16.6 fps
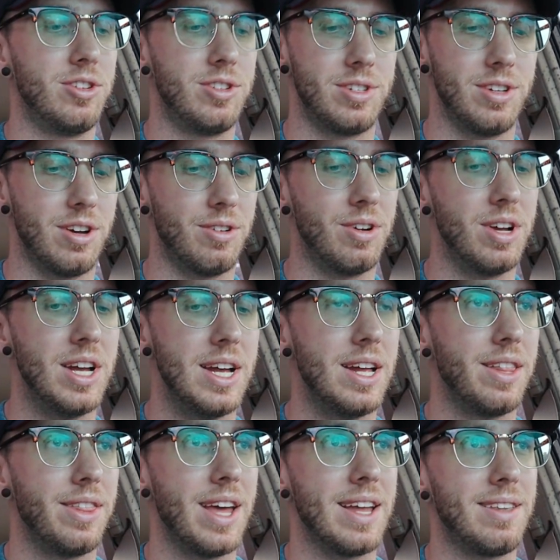So
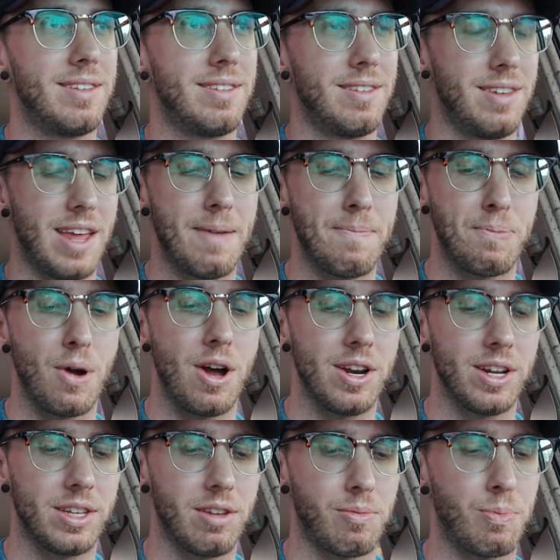that
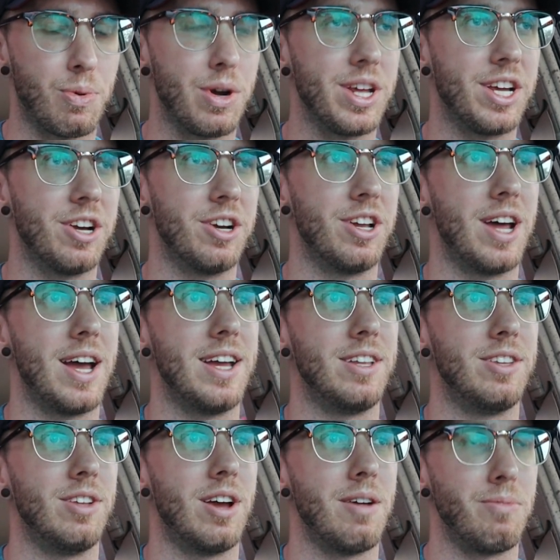product is pretty good.
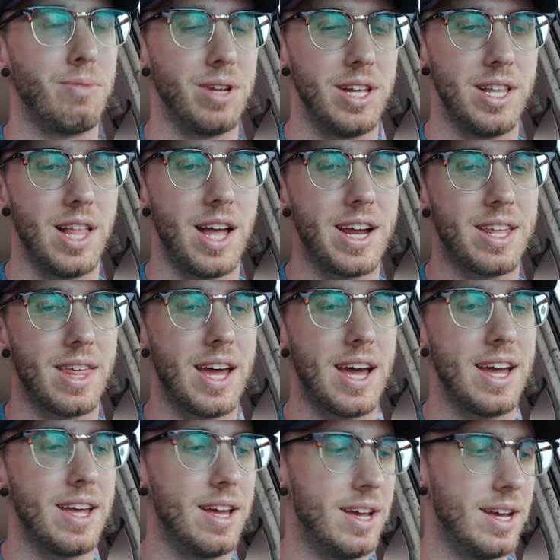I really like
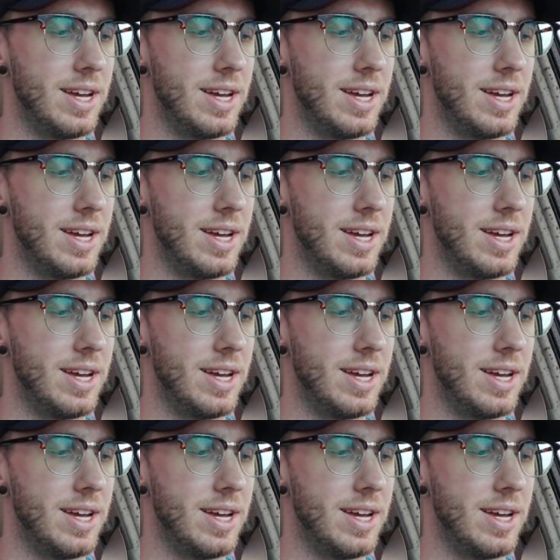that.